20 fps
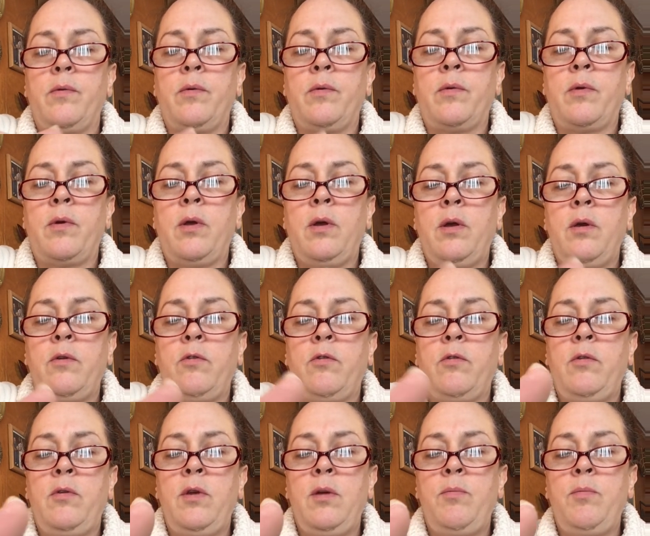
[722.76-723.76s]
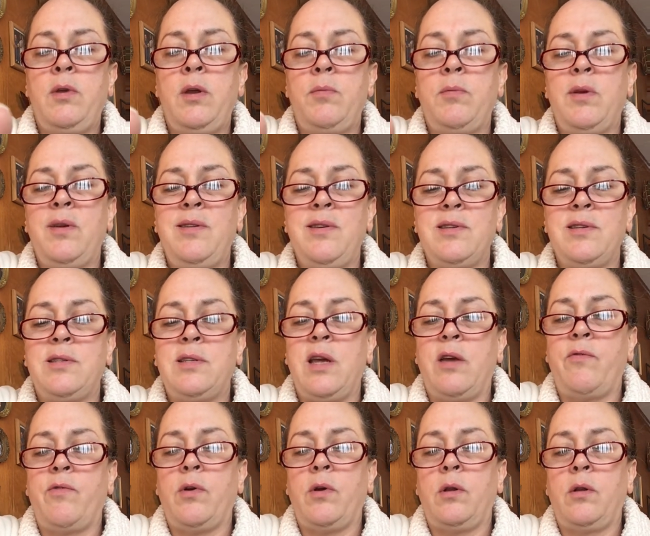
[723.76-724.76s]
Okay, so dip, dip, it doesn't
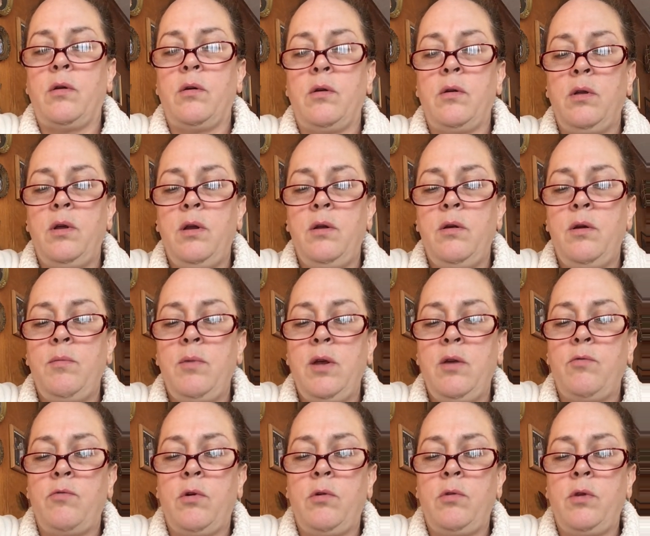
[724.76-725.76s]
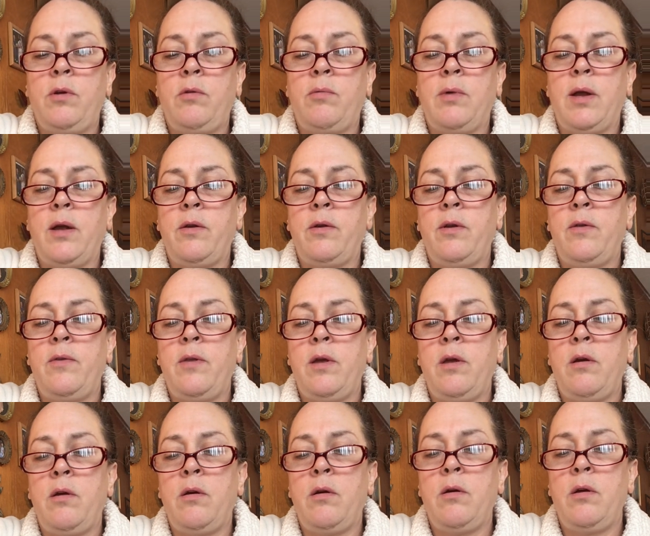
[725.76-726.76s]
take very long, you know what I mean? Roll it around in
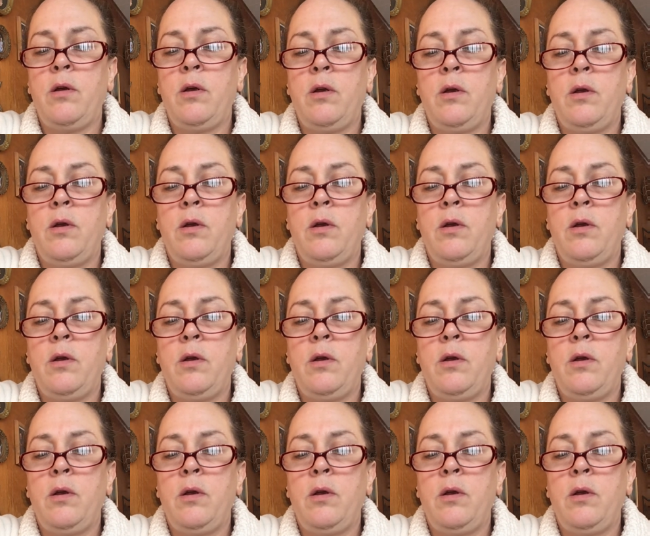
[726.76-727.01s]
there.